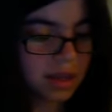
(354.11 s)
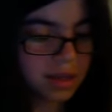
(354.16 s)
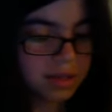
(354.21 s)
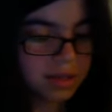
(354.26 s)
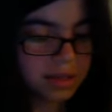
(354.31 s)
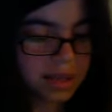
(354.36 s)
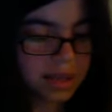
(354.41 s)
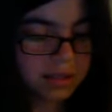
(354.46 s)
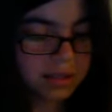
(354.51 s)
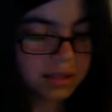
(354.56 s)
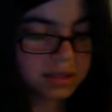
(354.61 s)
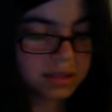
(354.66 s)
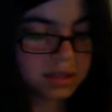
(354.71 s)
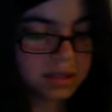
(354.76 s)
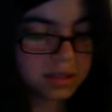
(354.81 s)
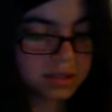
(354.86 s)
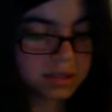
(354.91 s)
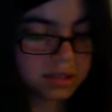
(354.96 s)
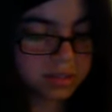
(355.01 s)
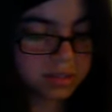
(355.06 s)
"That's the
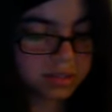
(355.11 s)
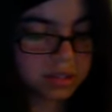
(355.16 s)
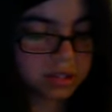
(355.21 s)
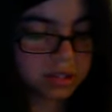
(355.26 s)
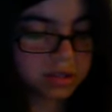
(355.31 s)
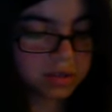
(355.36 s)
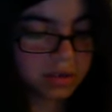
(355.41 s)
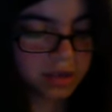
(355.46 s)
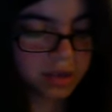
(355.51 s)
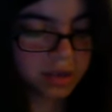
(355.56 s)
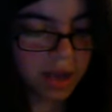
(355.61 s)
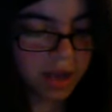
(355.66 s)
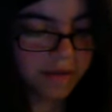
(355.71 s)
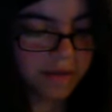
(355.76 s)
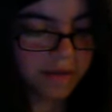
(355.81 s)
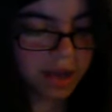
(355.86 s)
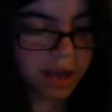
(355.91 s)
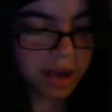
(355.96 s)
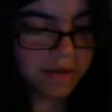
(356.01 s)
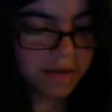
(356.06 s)
dumbest story I've
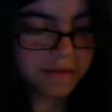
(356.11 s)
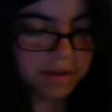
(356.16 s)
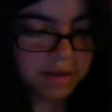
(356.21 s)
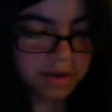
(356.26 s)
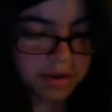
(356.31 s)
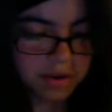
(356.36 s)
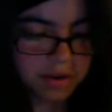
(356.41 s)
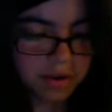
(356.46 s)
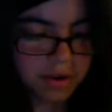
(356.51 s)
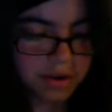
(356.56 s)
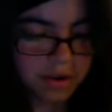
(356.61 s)
ever